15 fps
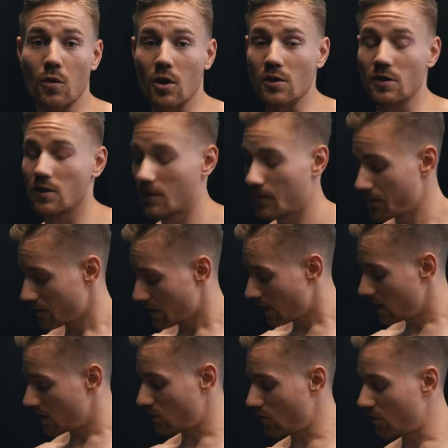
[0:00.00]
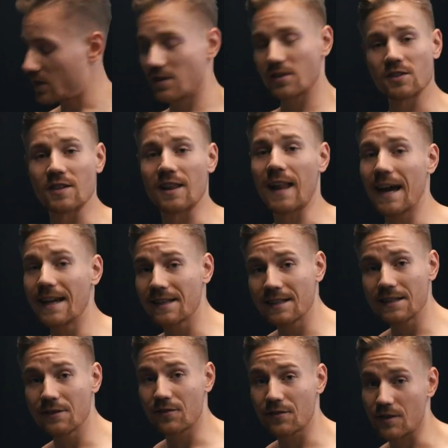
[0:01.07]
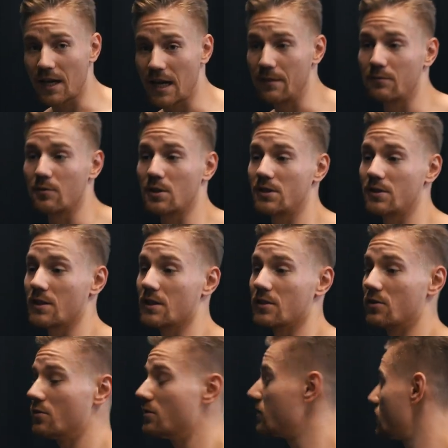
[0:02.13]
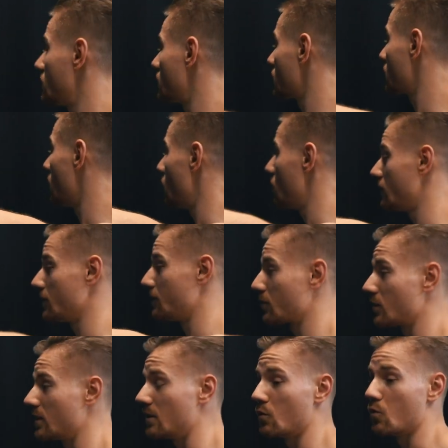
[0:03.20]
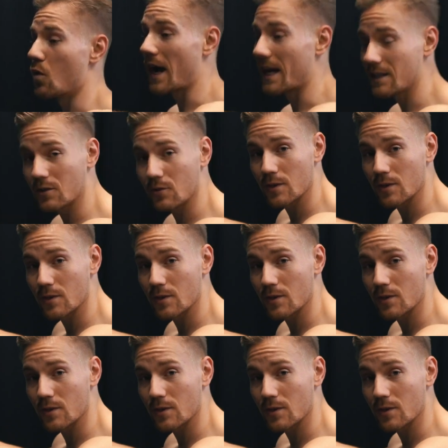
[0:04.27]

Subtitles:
worse. So if it's just lightly inflamed, what you can do is just go with a pretty wide